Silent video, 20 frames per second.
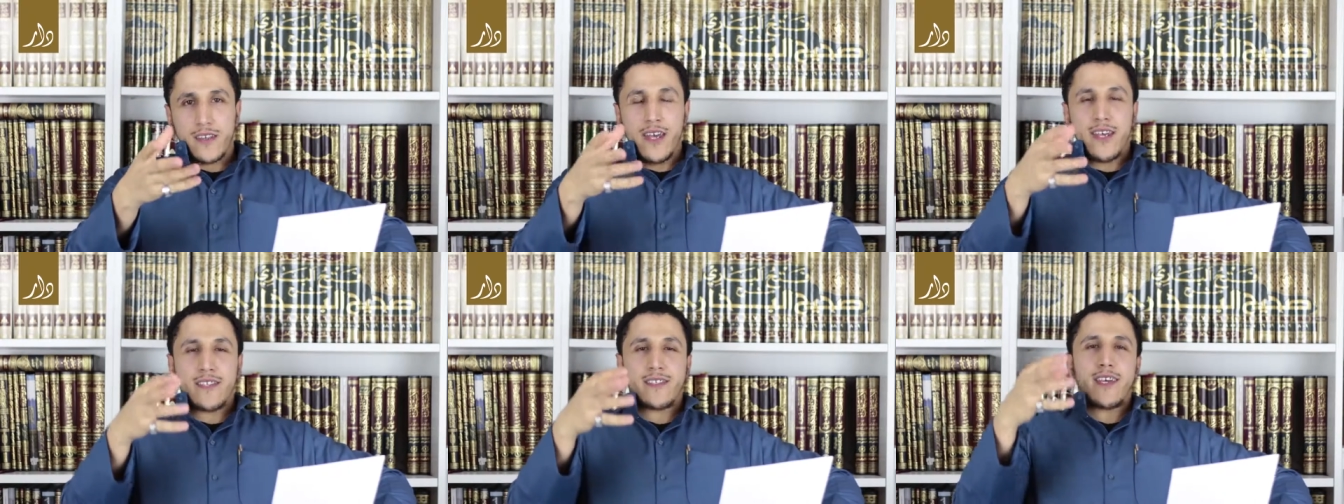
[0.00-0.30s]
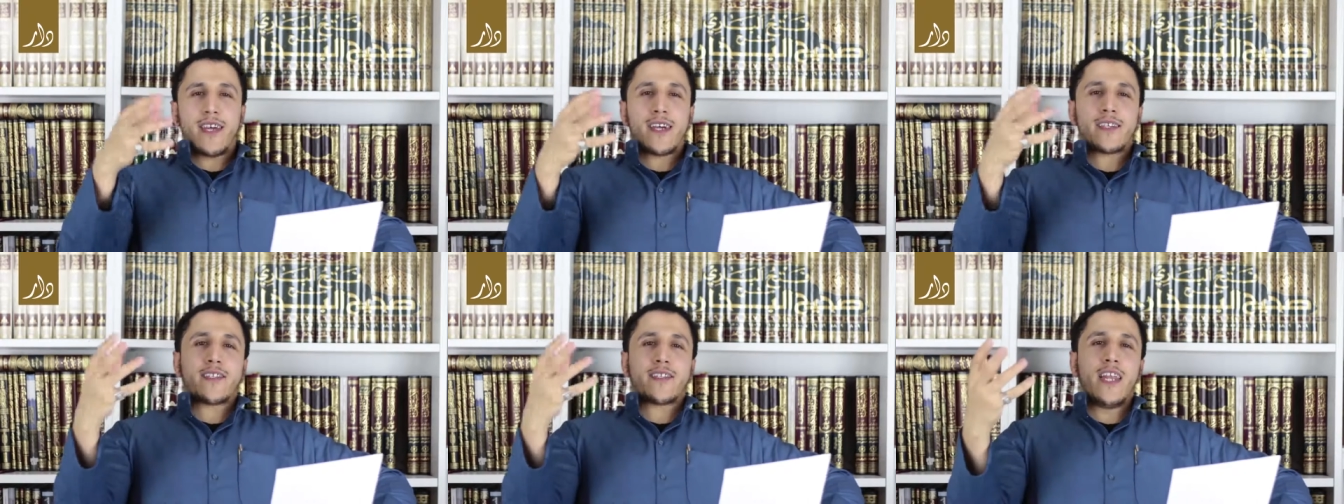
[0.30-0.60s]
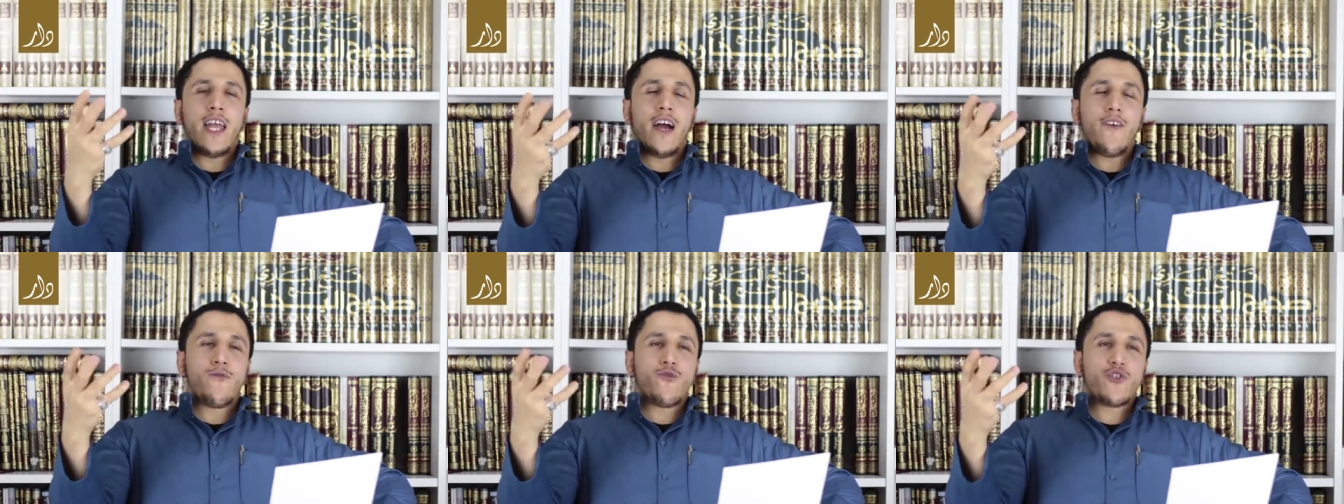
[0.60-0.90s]
There is
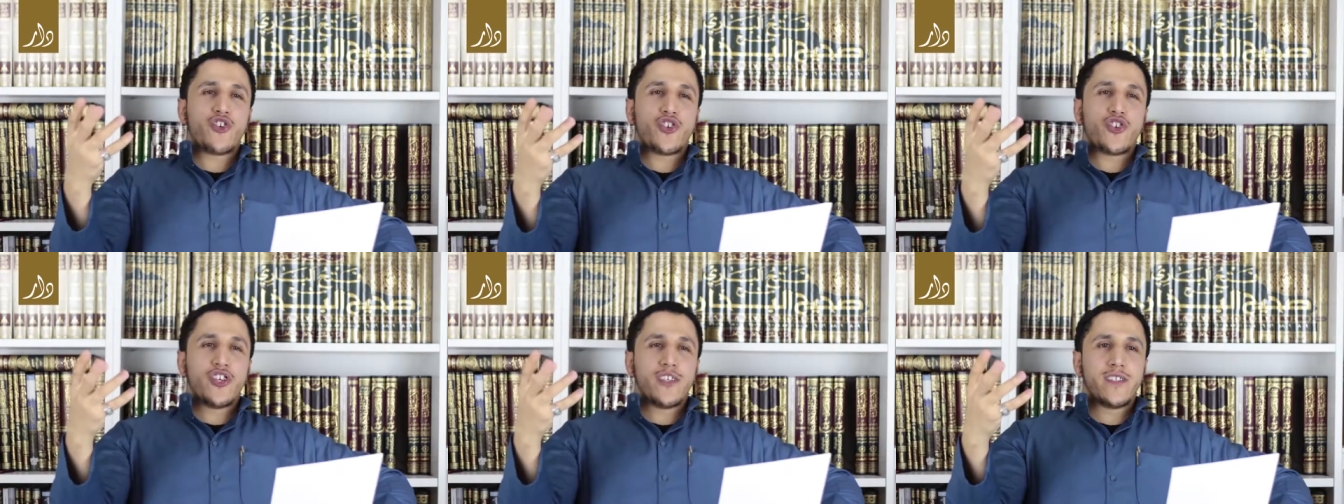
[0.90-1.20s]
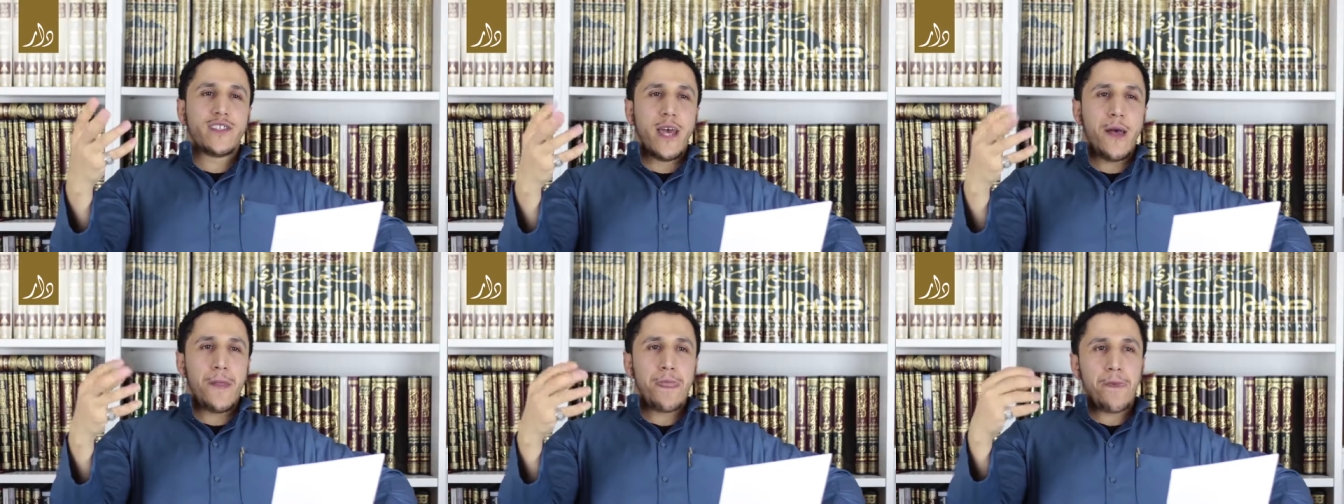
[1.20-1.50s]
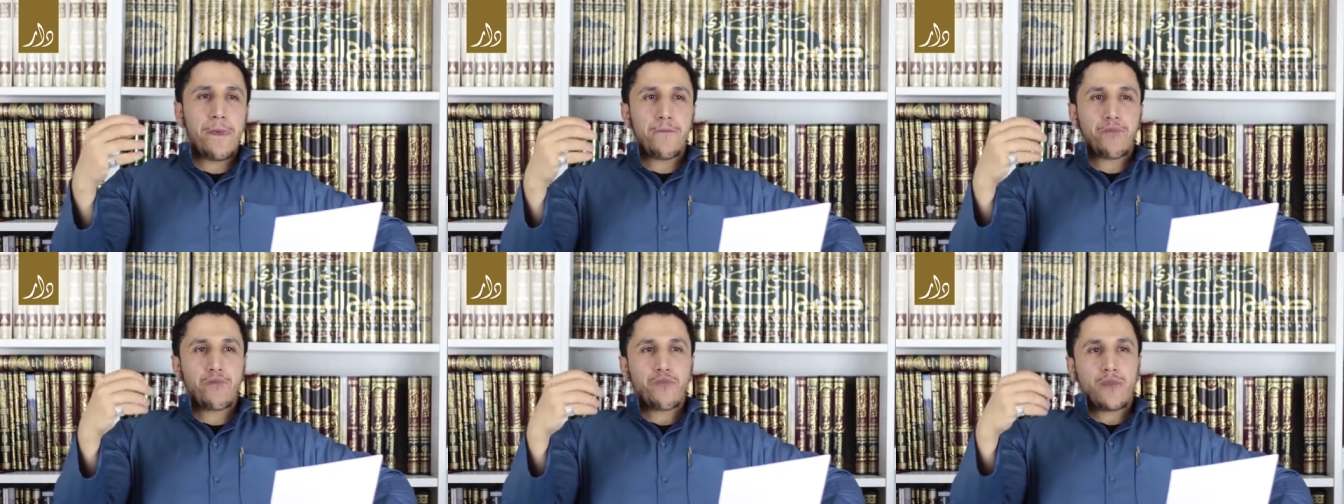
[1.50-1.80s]
ikhtilaf which is
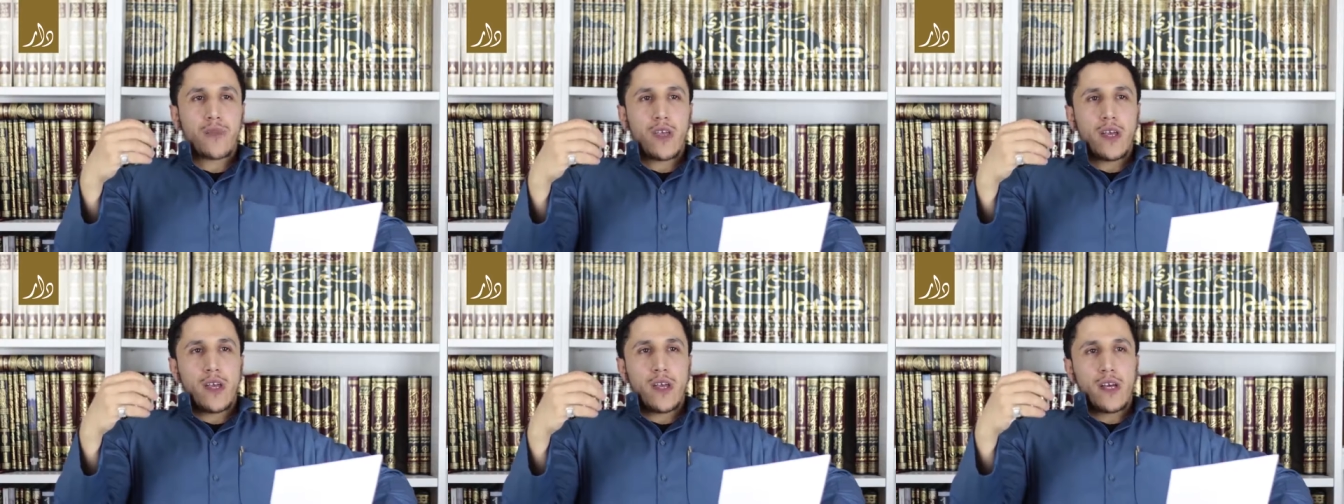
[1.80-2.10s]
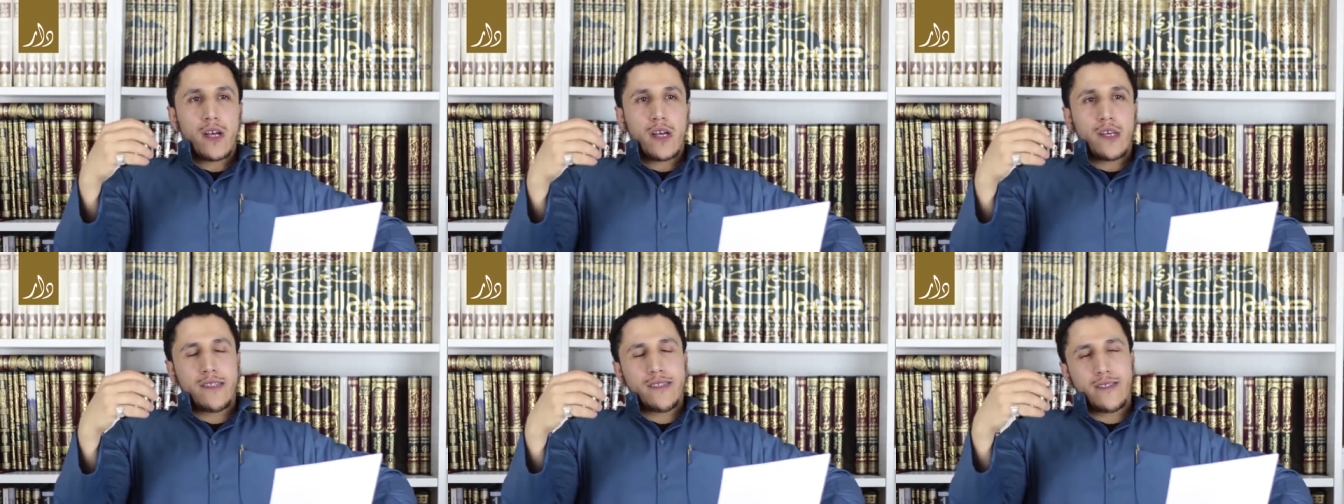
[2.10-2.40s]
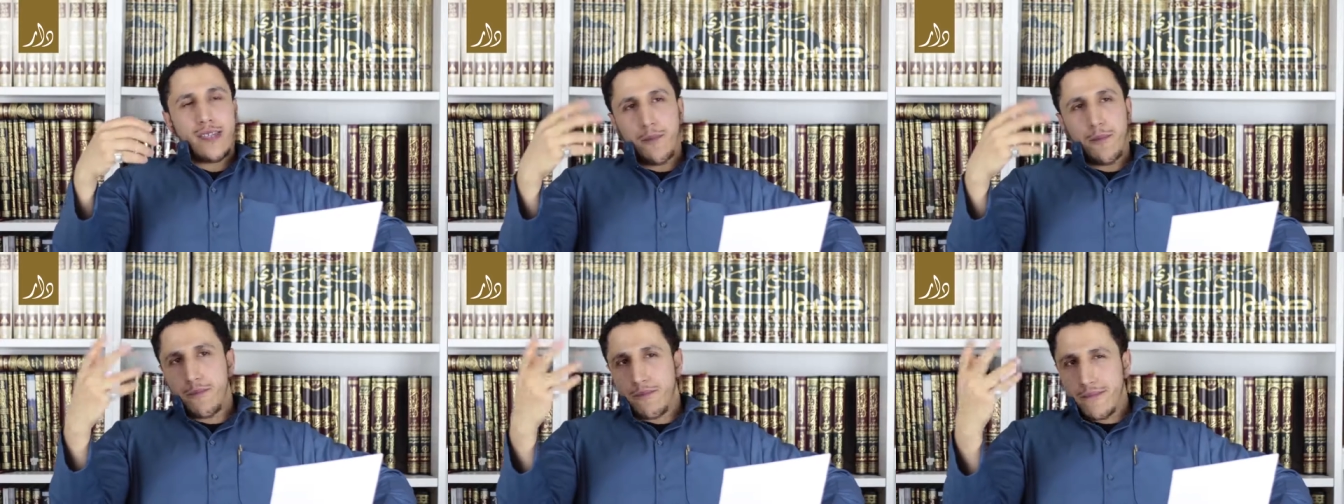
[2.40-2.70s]
uh,
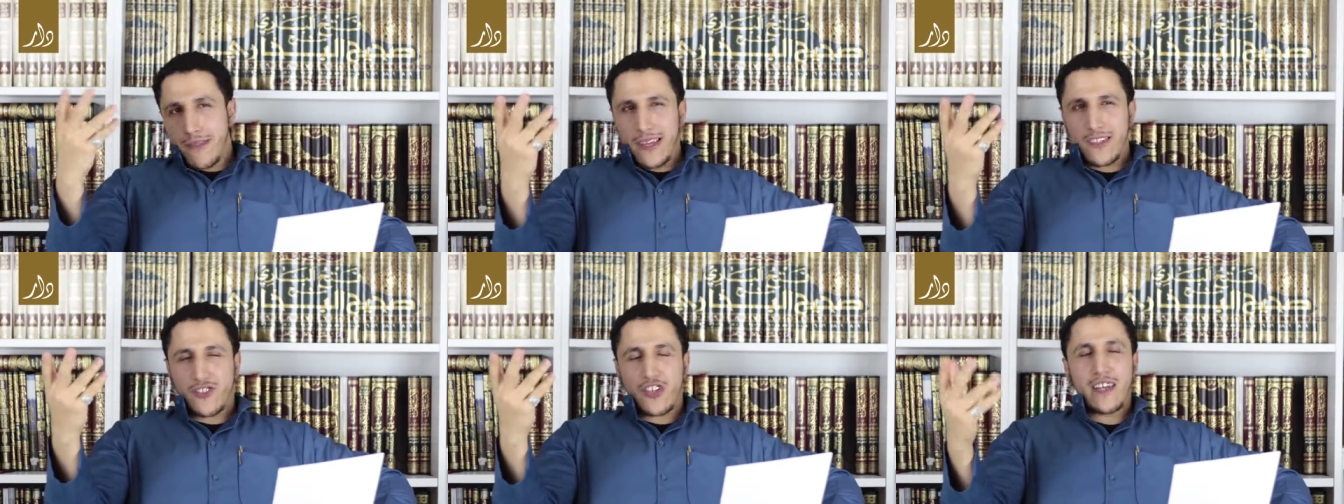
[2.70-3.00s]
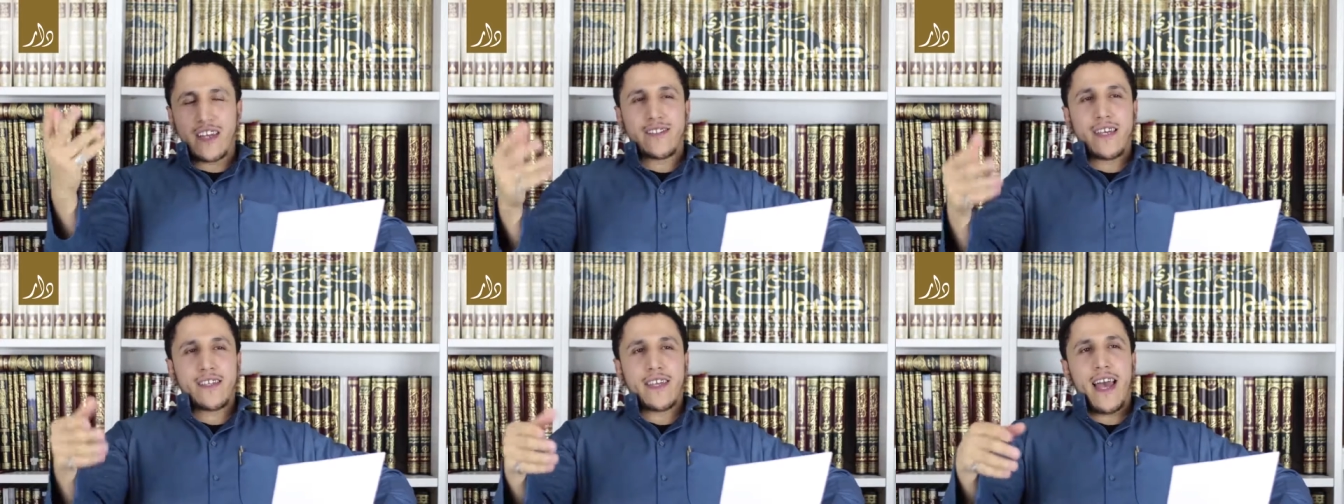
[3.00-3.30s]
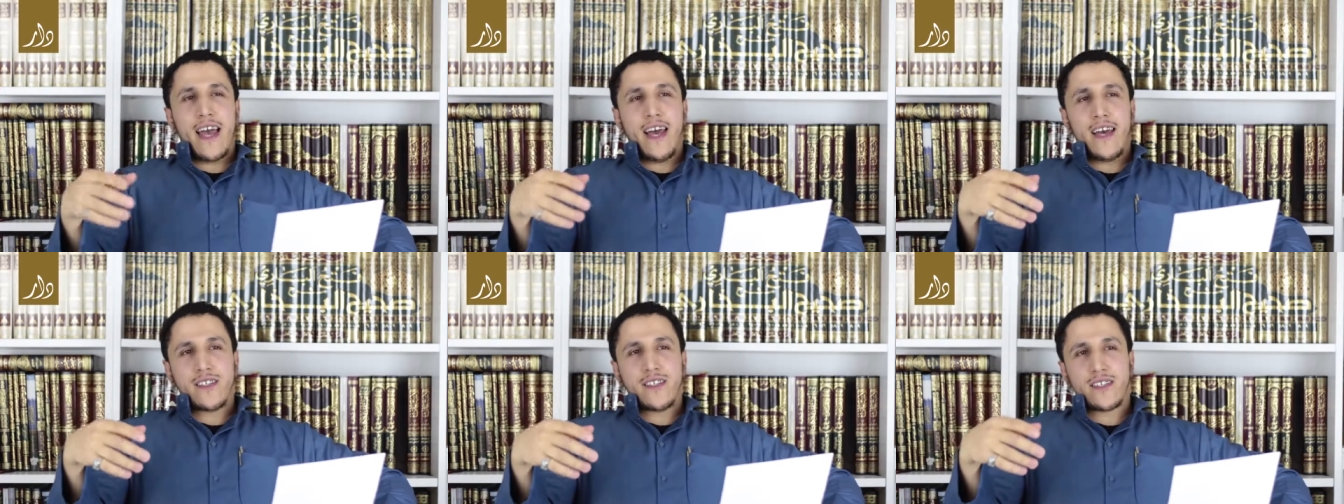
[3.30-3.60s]
some they
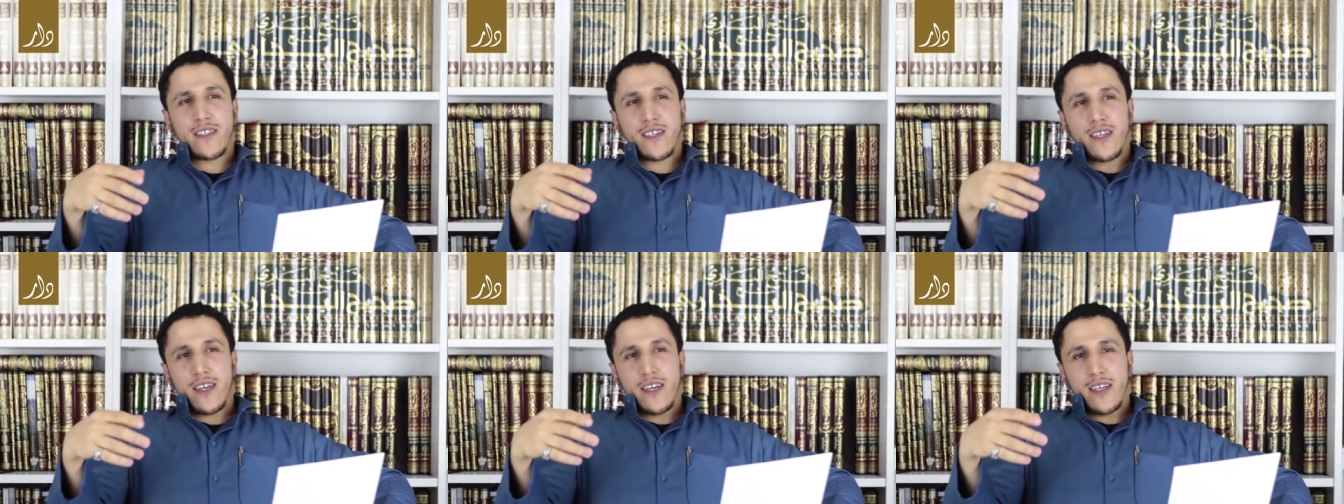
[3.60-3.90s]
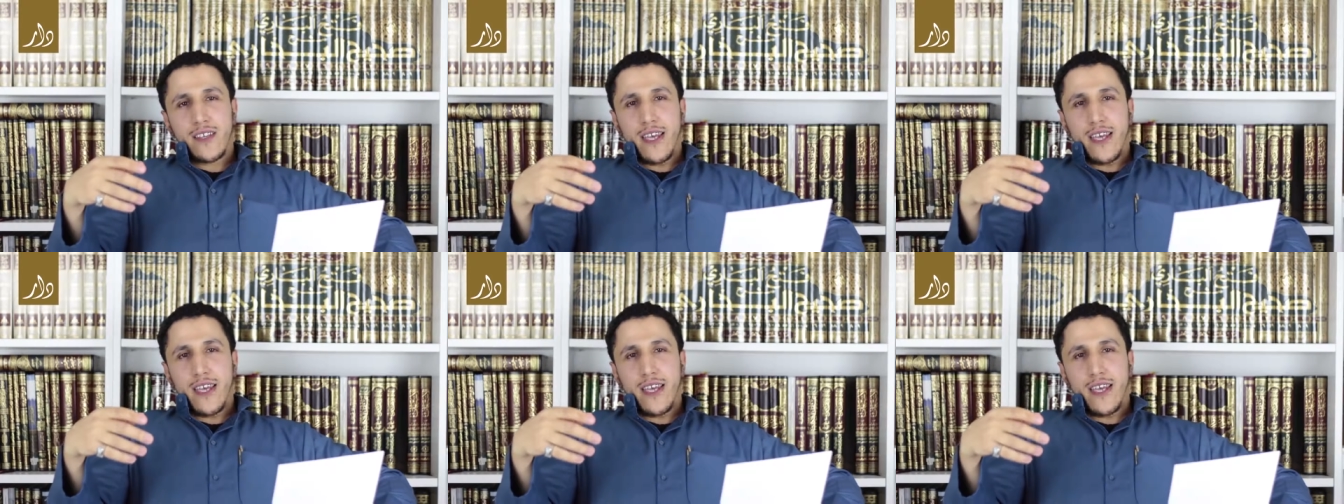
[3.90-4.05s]
translate as